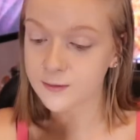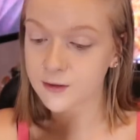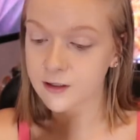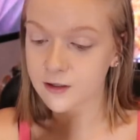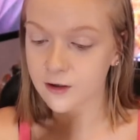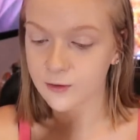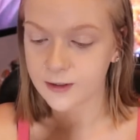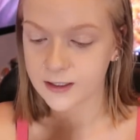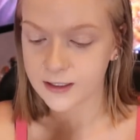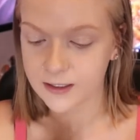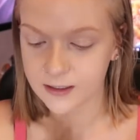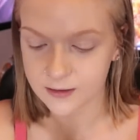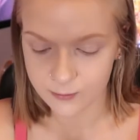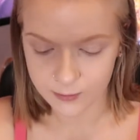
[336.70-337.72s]
I'm gonna go
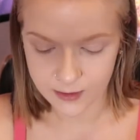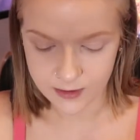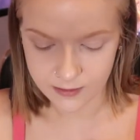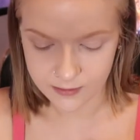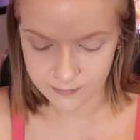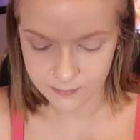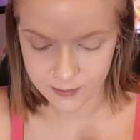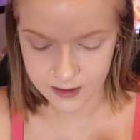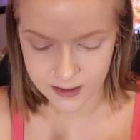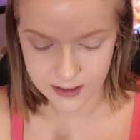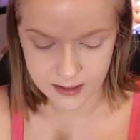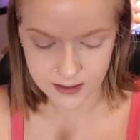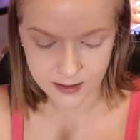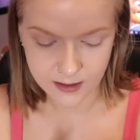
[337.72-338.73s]
in with
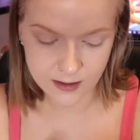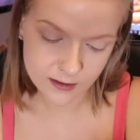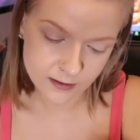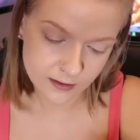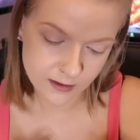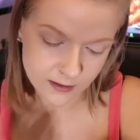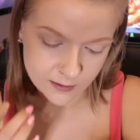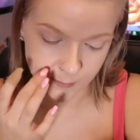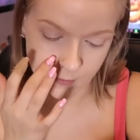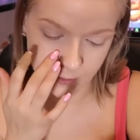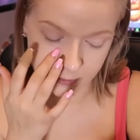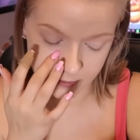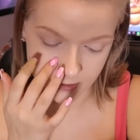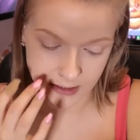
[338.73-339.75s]
my
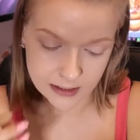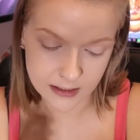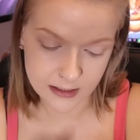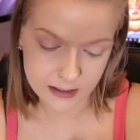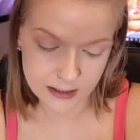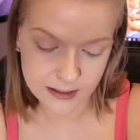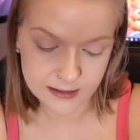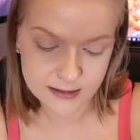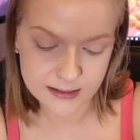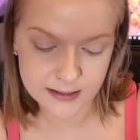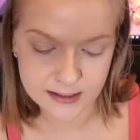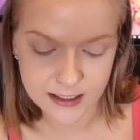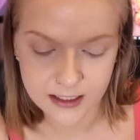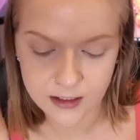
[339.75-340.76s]
Maybelline
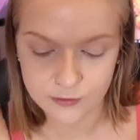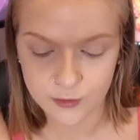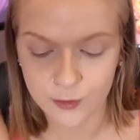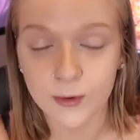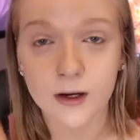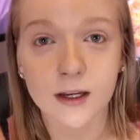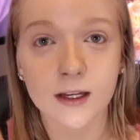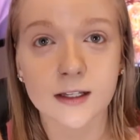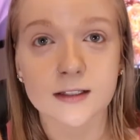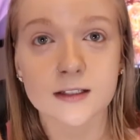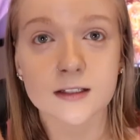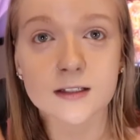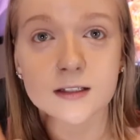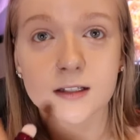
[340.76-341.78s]
Instant Age Rewind